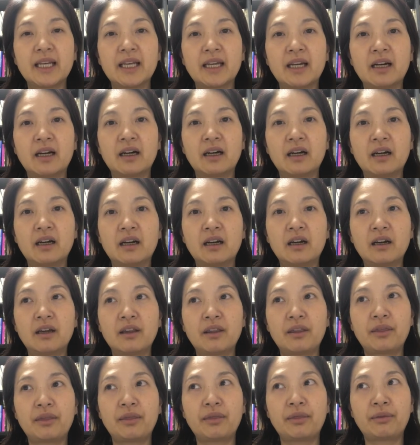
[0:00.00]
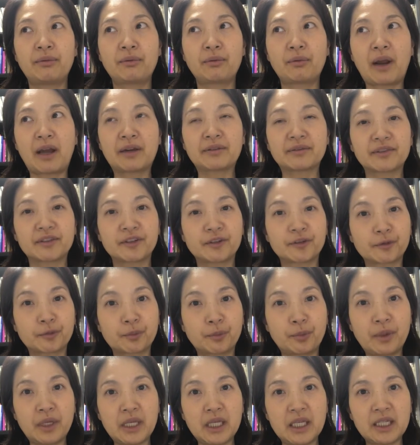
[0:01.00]
uh, throughout this
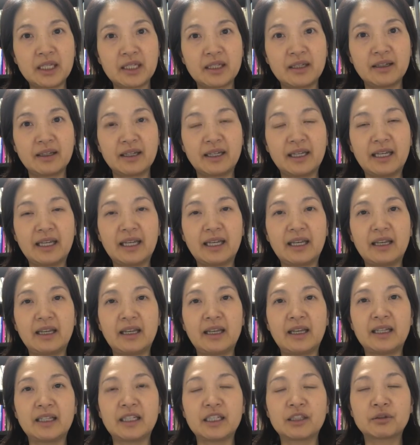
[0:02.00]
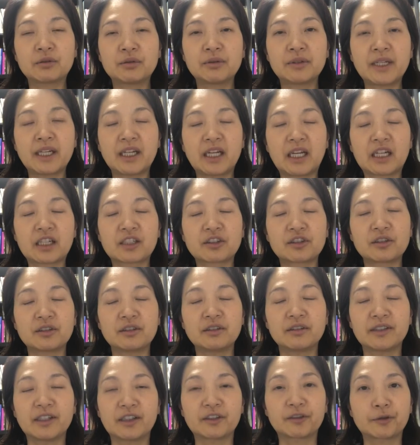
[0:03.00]
week and including action
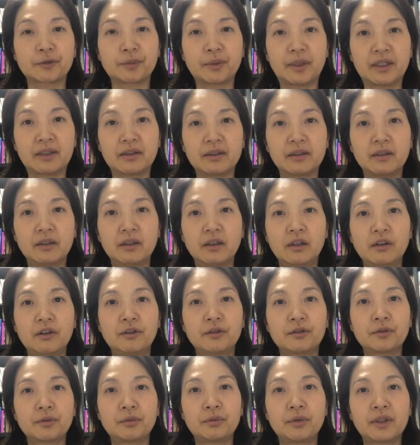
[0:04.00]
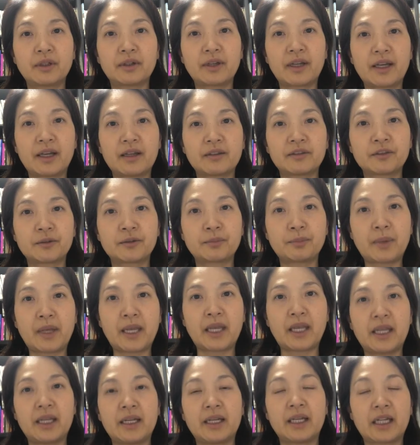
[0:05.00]
next week. So we're gonna
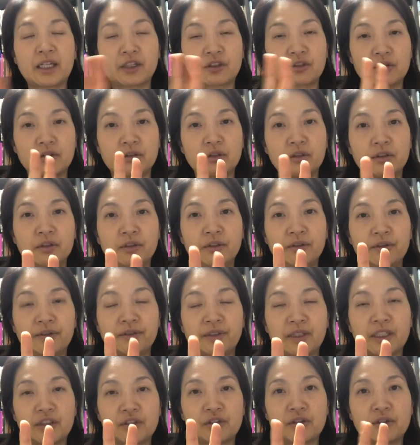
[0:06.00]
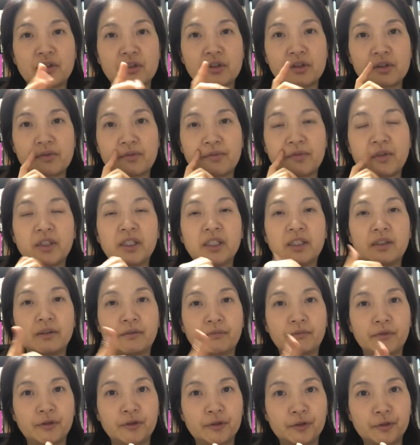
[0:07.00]
spend action two sessions for the you know,
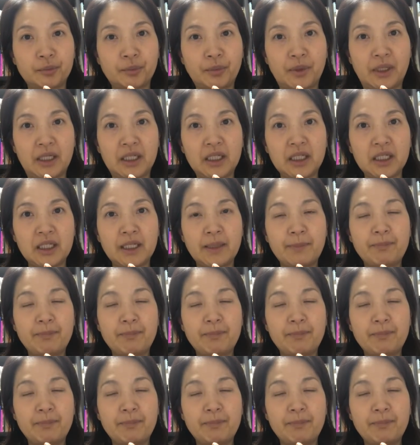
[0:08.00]
first week